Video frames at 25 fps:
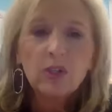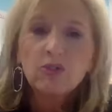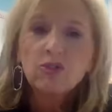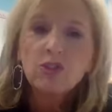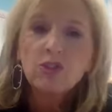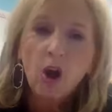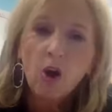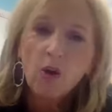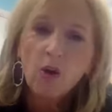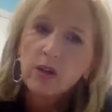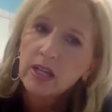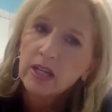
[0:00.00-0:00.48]

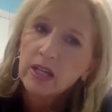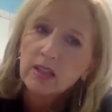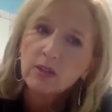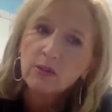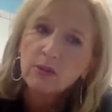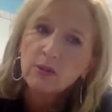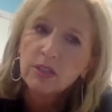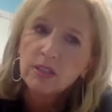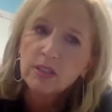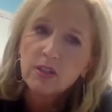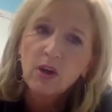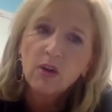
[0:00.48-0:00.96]
don't get
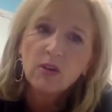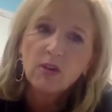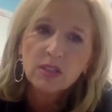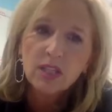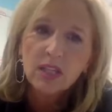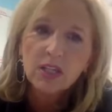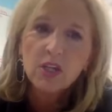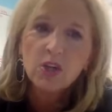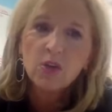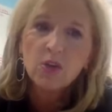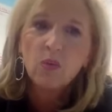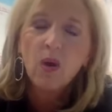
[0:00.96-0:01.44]
the results
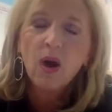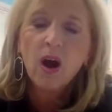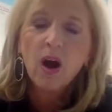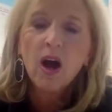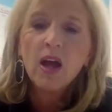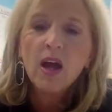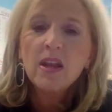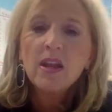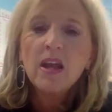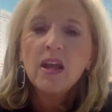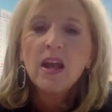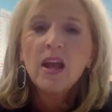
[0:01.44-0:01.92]
that you
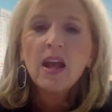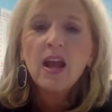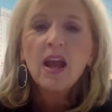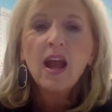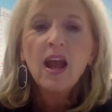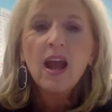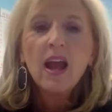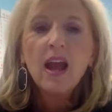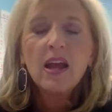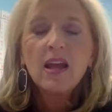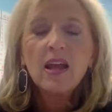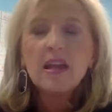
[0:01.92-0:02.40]
want,
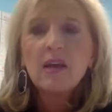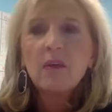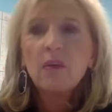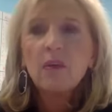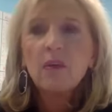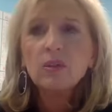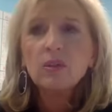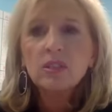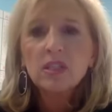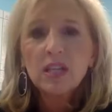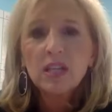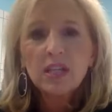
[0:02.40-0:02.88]
and it
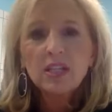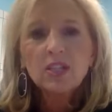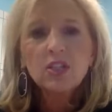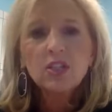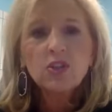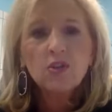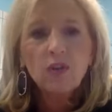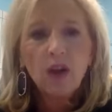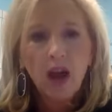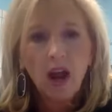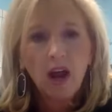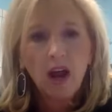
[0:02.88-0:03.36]
will
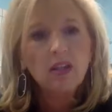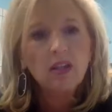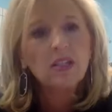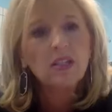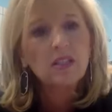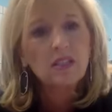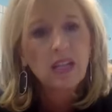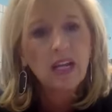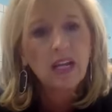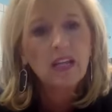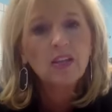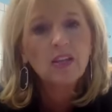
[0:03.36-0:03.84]
teach you how to
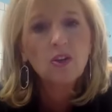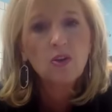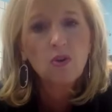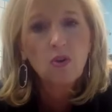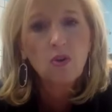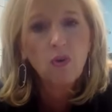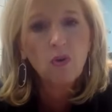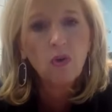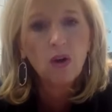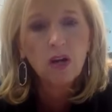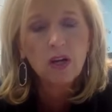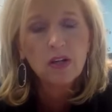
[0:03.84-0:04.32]
stay the
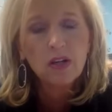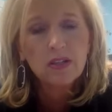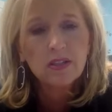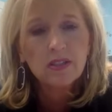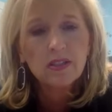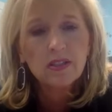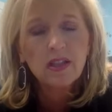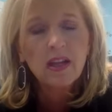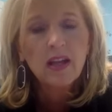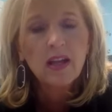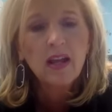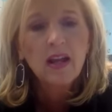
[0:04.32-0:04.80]

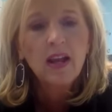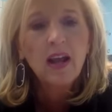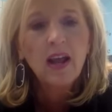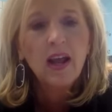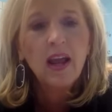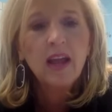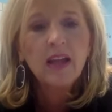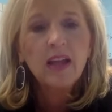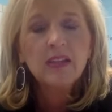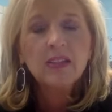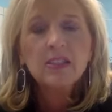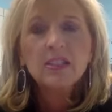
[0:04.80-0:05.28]
course.
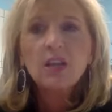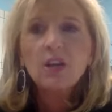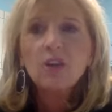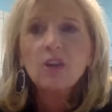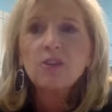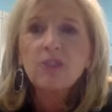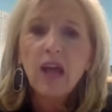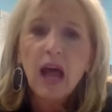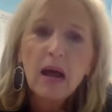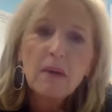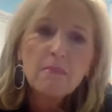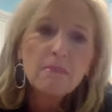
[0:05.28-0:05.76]
And so
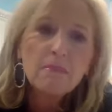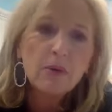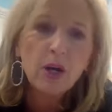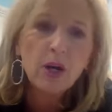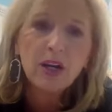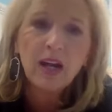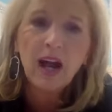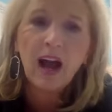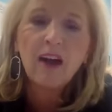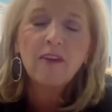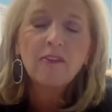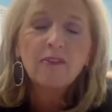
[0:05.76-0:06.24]
that
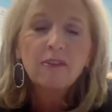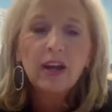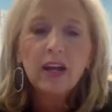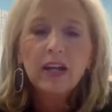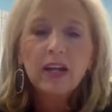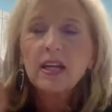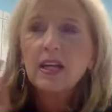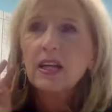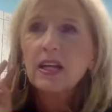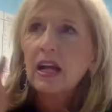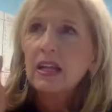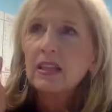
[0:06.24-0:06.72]
book, I've
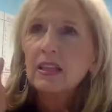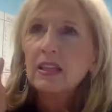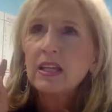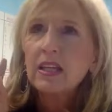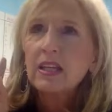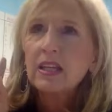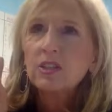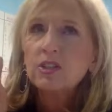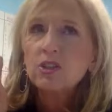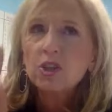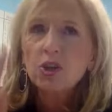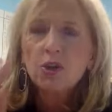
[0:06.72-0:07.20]
read it, I
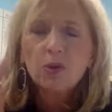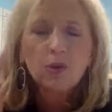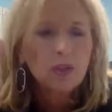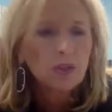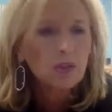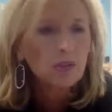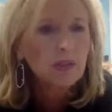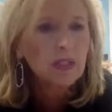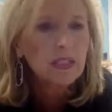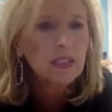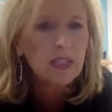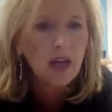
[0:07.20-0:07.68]
think 2 or
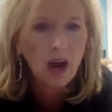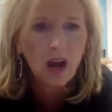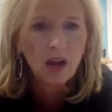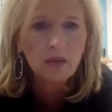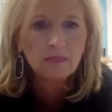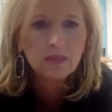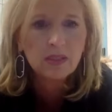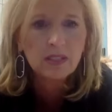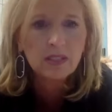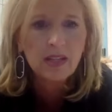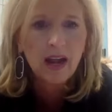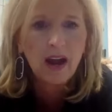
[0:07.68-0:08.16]
3
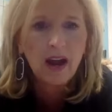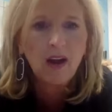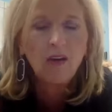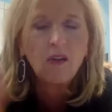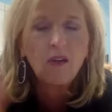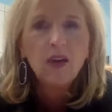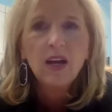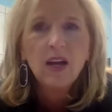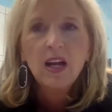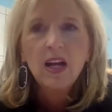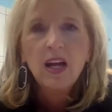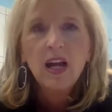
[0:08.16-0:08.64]
times
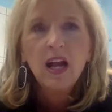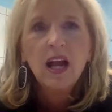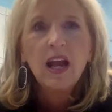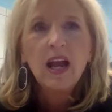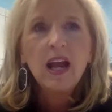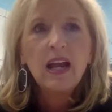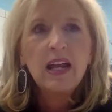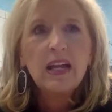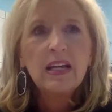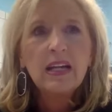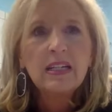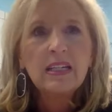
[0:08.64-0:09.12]
now,
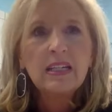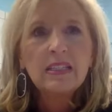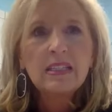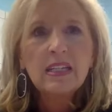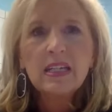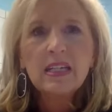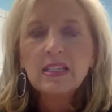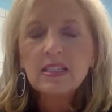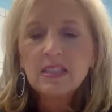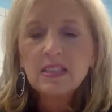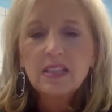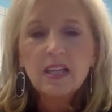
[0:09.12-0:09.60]
and
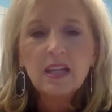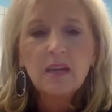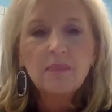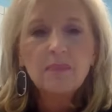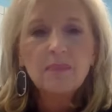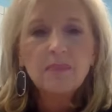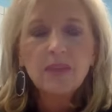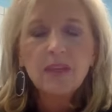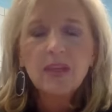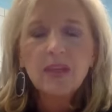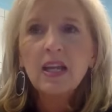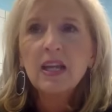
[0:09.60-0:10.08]
it
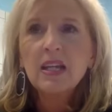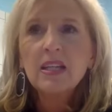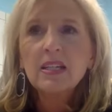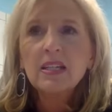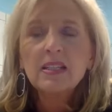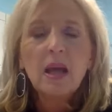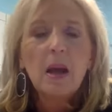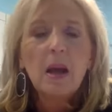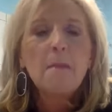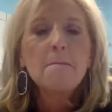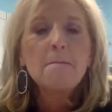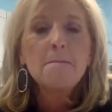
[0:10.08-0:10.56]

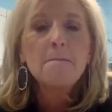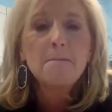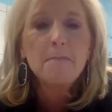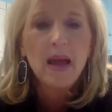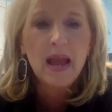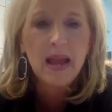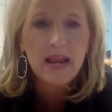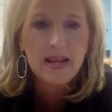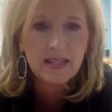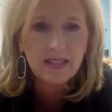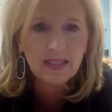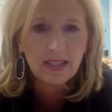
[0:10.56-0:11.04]
is
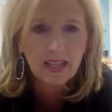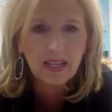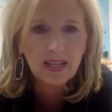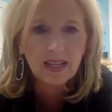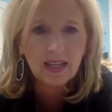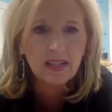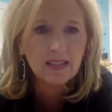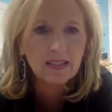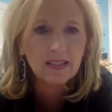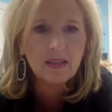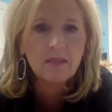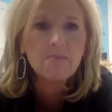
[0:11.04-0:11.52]
amazing.
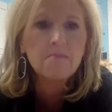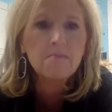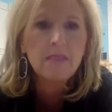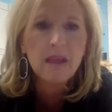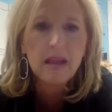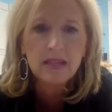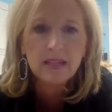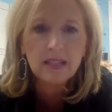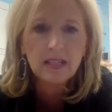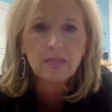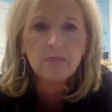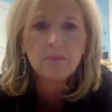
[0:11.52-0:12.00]
It is an
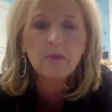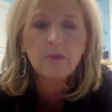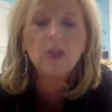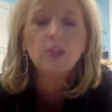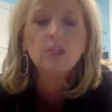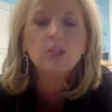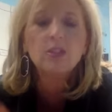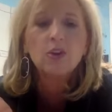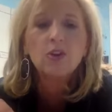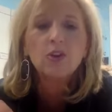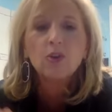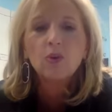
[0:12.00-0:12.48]
amazing
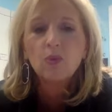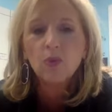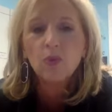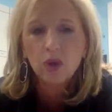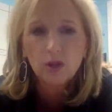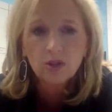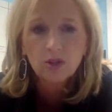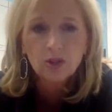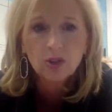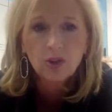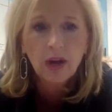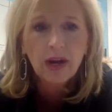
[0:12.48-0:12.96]
book. So The
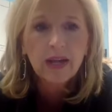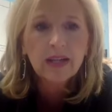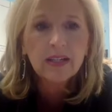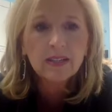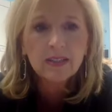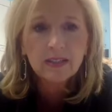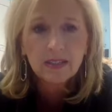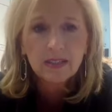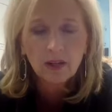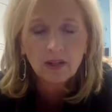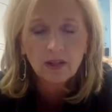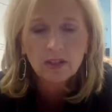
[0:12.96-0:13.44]
World's
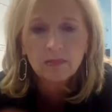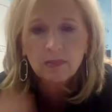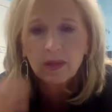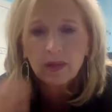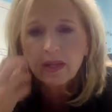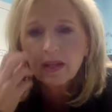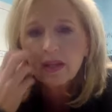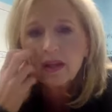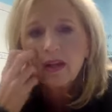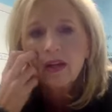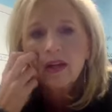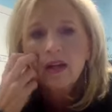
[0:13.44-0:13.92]
Greatest
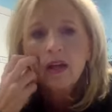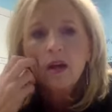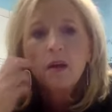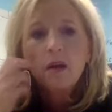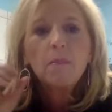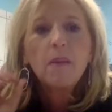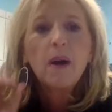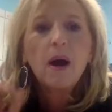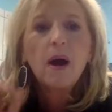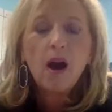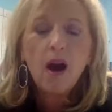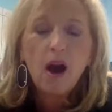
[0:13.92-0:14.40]
Salesman
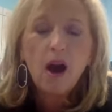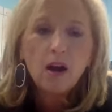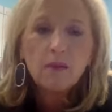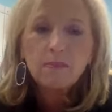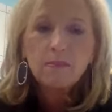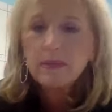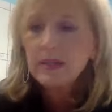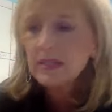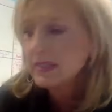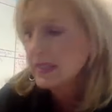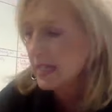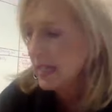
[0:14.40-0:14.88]
by Og
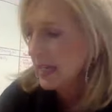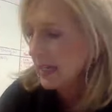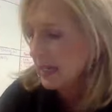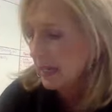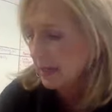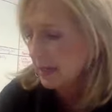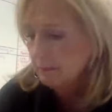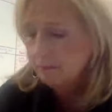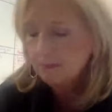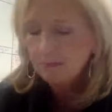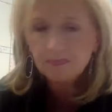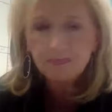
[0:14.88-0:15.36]

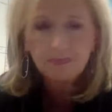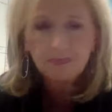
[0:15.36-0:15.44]
Mandino.